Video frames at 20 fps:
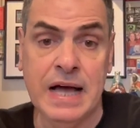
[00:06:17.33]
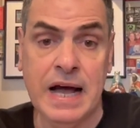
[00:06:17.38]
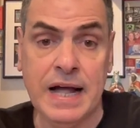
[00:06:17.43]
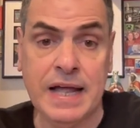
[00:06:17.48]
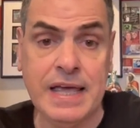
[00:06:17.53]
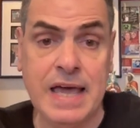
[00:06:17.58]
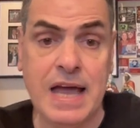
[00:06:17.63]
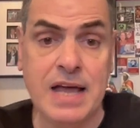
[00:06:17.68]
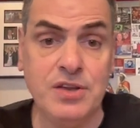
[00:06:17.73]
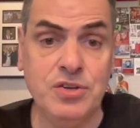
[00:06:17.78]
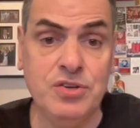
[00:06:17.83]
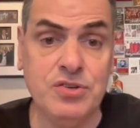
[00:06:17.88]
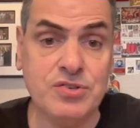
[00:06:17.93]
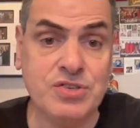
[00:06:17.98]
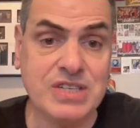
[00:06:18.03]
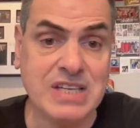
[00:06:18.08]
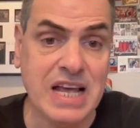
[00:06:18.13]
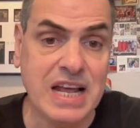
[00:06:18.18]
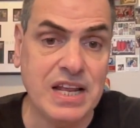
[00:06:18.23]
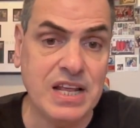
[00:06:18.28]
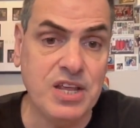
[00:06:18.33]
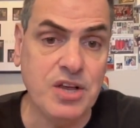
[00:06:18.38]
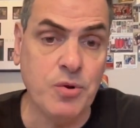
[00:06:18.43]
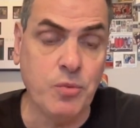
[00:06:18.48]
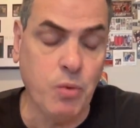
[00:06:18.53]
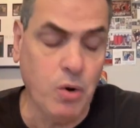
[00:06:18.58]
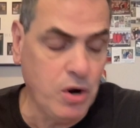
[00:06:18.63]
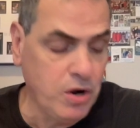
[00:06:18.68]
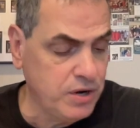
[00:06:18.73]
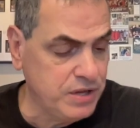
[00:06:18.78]
Again, you said in
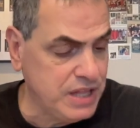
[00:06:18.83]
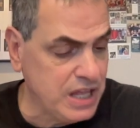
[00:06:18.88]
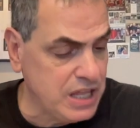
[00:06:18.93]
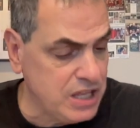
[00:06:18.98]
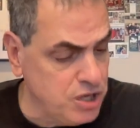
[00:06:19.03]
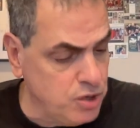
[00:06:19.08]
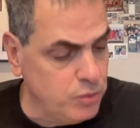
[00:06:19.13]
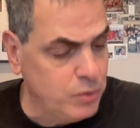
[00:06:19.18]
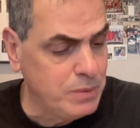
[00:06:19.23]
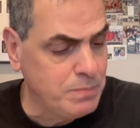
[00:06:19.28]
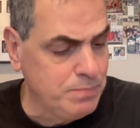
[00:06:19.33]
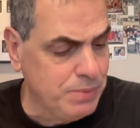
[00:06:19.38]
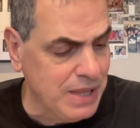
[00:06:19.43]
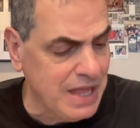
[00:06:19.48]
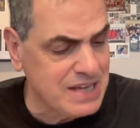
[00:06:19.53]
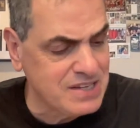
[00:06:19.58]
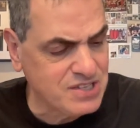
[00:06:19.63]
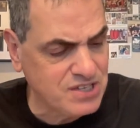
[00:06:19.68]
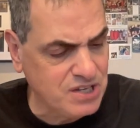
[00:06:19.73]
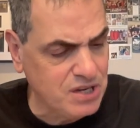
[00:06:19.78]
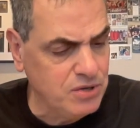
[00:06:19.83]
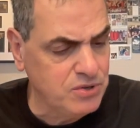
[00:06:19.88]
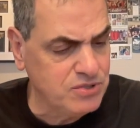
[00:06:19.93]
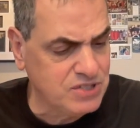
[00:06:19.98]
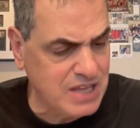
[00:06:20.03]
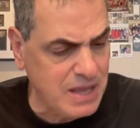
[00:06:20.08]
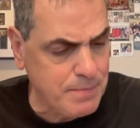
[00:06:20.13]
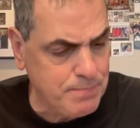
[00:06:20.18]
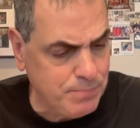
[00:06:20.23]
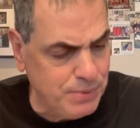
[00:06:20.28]
your word that you would bless
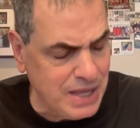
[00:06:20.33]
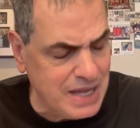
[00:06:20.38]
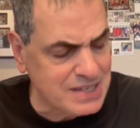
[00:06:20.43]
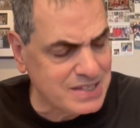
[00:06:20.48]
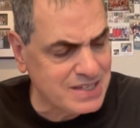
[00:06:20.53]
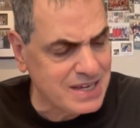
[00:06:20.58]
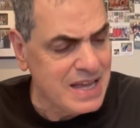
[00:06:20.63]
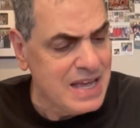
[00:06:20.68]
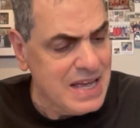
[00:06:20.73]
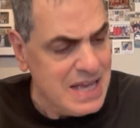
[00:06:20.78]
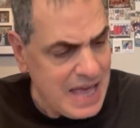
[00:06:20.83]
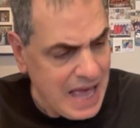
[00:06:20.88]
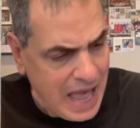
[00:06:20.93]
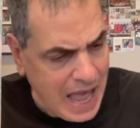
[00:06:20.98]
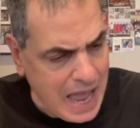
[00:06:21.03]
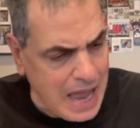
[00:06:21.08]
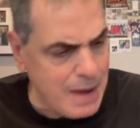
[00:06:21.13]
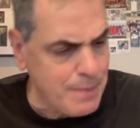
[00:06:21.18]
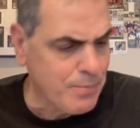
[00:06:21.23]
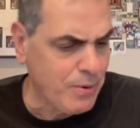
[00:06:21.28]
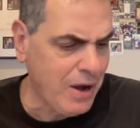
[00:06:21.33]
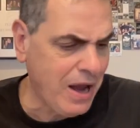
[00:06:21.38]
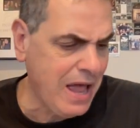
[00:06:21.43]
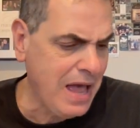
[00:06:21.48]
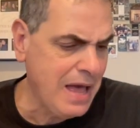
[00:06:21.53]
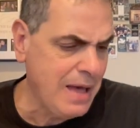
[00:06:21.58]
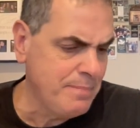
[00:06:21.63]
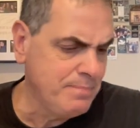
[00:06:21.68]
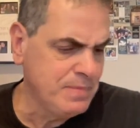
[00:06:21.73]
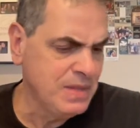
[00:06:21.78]
those that bless
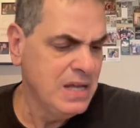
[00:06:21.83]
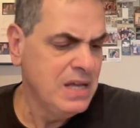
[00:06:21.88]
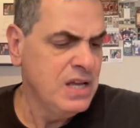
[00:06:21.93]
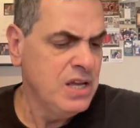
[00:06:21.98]
Abraham,